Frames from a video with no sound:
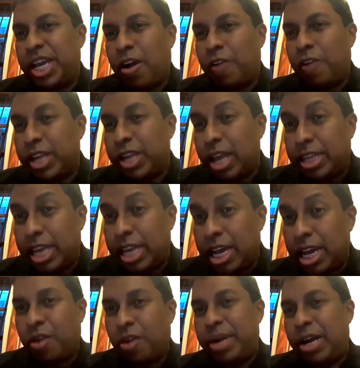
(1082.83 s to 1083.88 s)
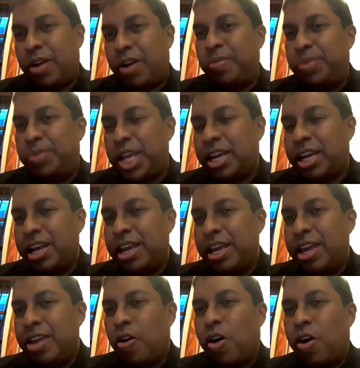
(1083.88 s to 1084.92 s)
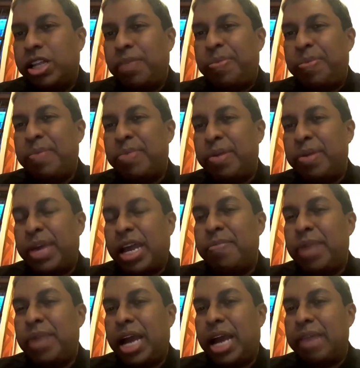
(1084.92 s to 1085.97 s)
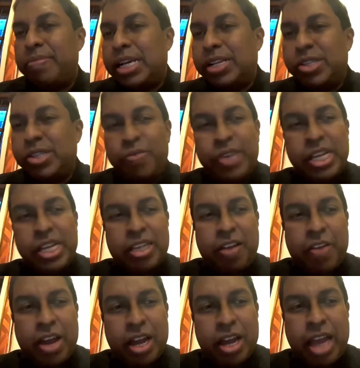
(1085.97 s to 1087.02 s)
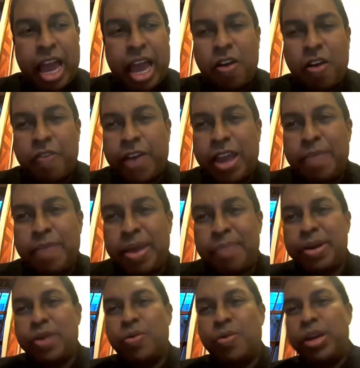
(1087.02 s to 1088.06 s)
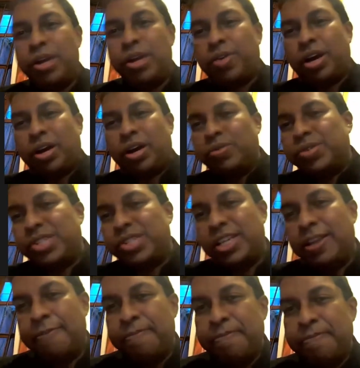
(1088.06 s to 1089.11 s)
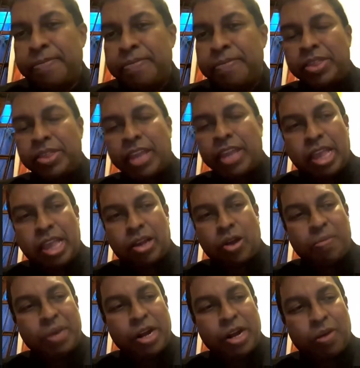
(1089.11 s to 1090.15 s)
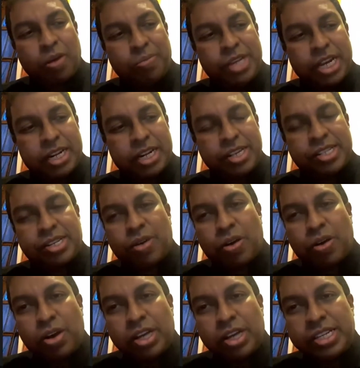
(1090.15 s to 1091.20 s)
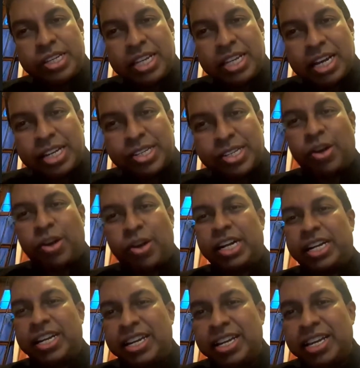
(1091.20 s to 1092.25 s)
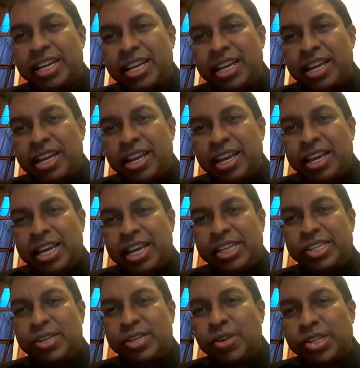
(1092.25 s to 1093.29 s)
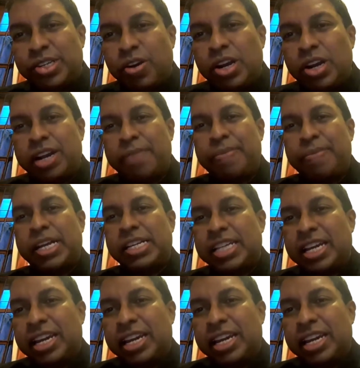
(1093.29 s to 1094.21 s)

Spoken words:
of the common object, all the people become liable. So we say if a gang of 5 people go into a house, the common object is to cause assault, is to assault a person.